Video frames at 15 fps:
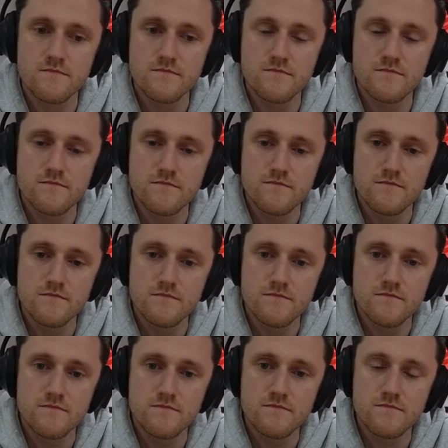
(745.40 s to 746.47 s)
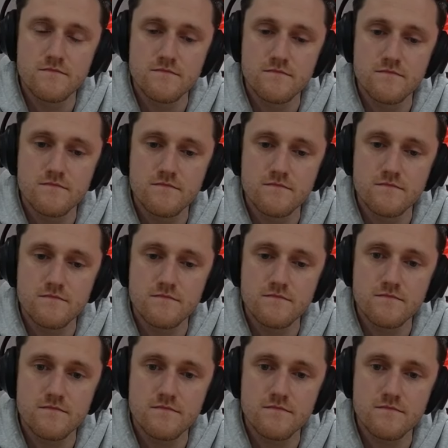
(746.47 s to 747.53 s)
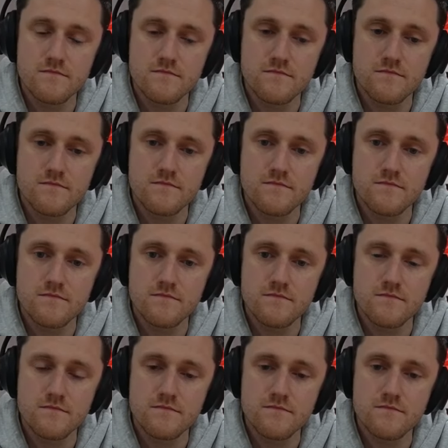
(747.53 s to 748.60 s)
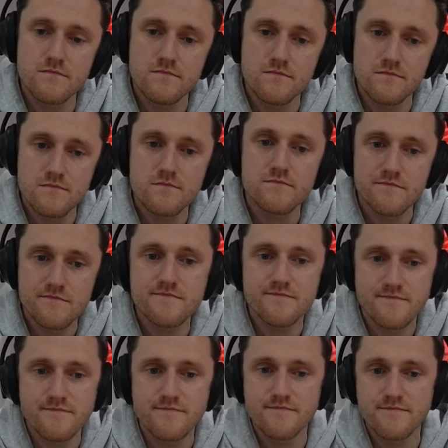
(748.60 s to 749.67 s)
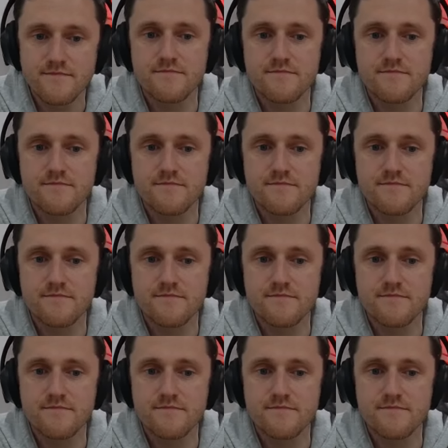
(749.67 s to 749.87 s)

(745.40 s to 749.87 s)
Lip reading: This person isn't speaking.